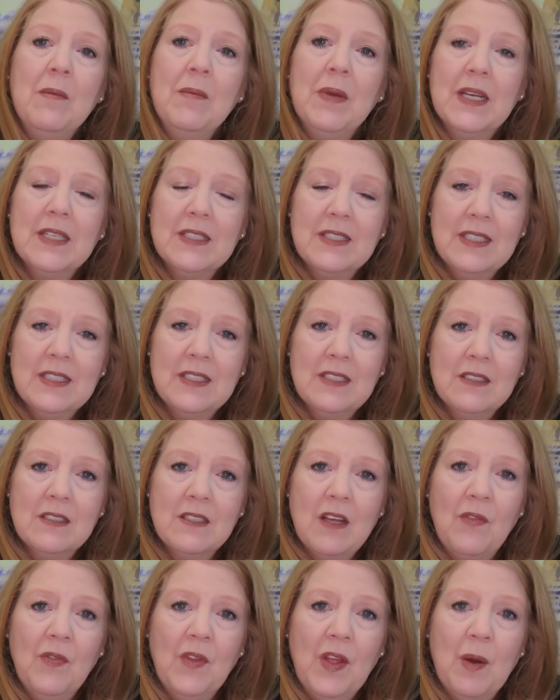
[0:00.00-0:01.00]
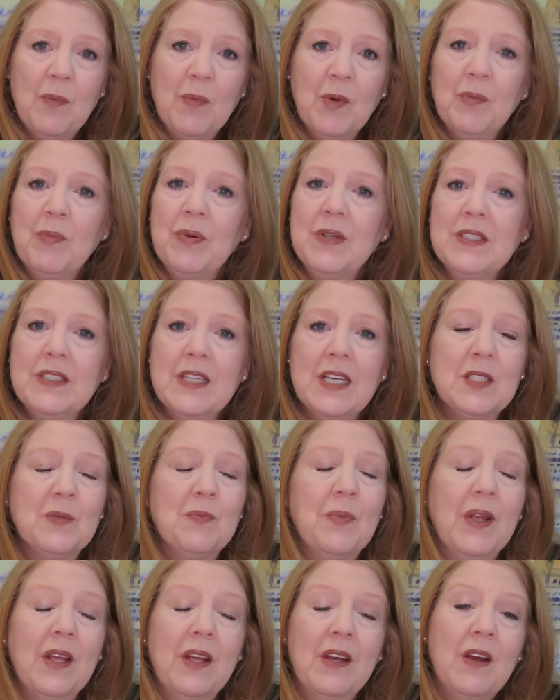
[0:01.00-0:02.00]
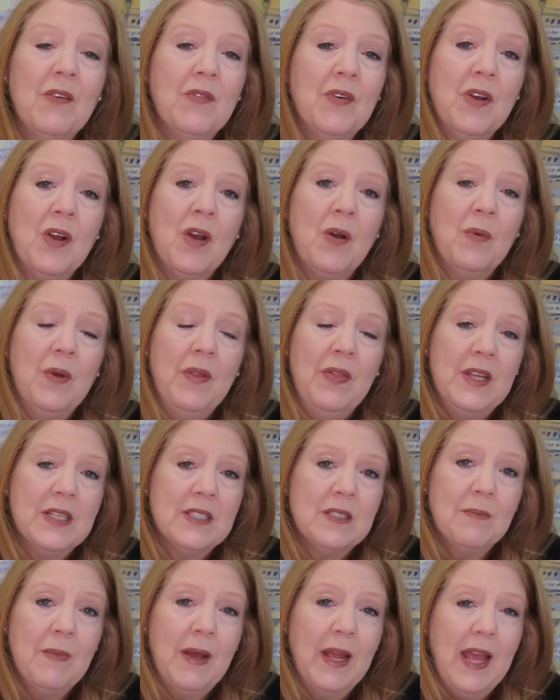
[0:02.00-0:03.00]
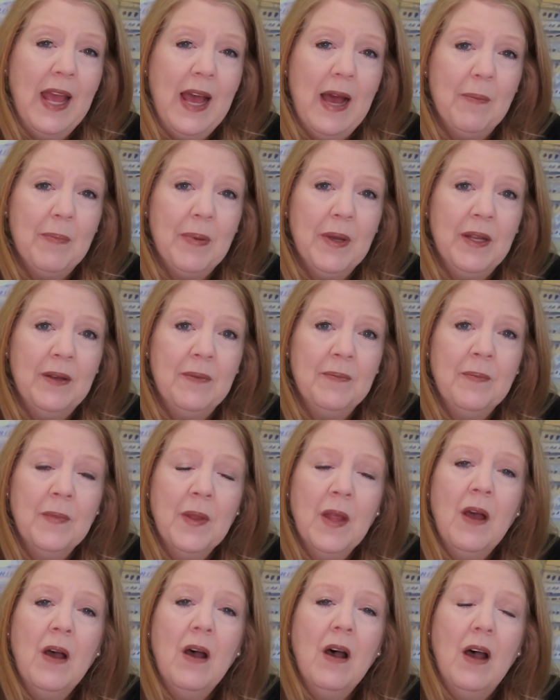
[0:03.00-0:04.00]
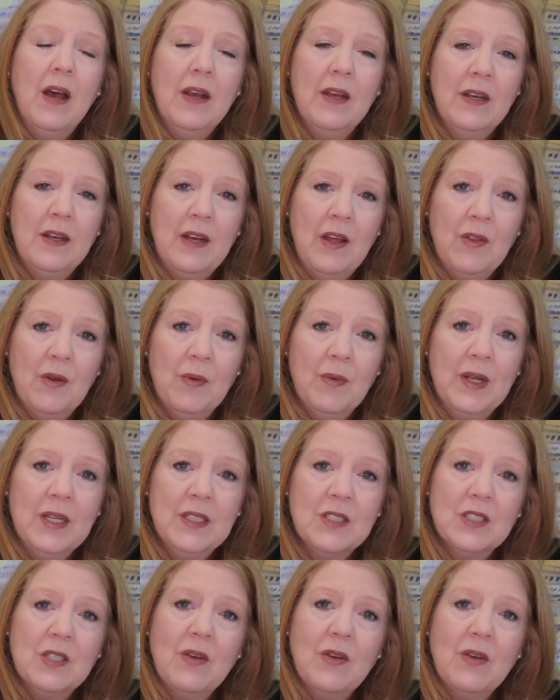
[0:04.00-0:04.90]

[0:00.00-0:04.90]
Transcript: because this is on the Emerald Princess, but you never know when this might happen on another one.